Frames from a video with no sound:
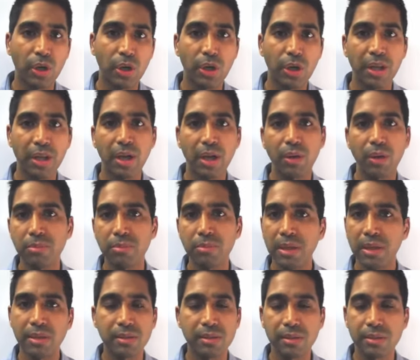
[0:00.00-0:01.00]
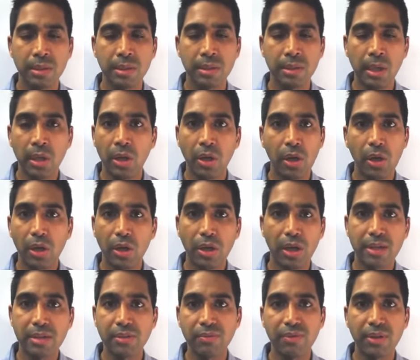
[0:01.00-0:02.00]
cardiac arrhythmias and all
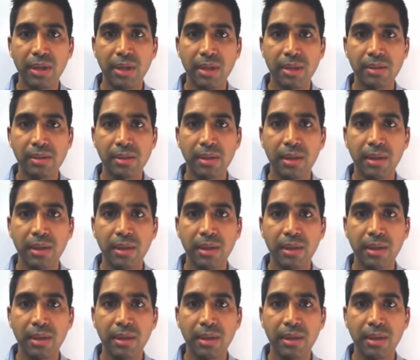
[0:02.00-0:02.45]
kinds of things.